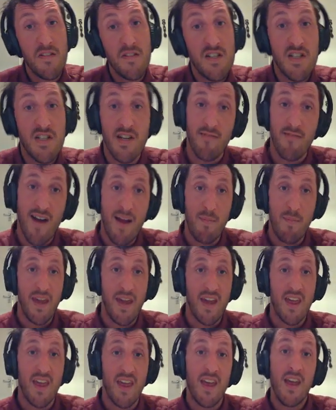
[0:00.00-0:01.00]

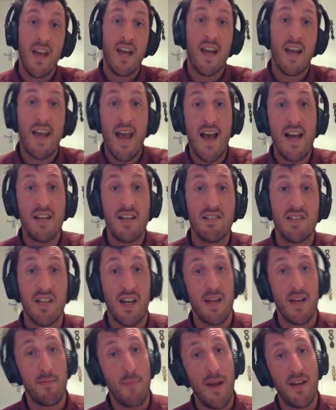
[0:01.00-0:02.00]
ceramic, gas
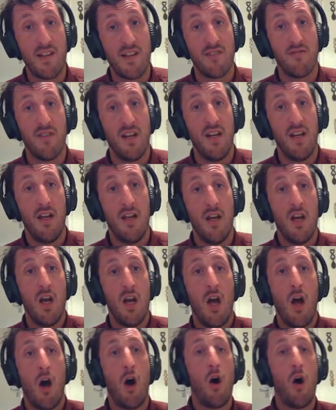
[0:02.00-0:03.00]
and masonry
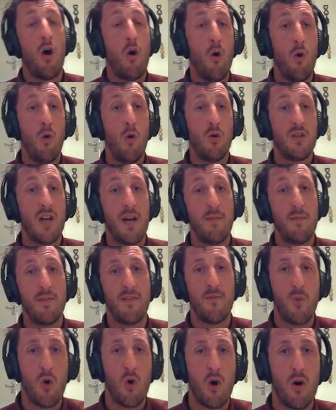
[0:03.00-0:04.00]
are all types of
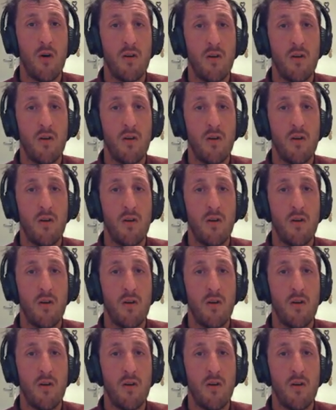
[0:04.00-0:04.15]
what?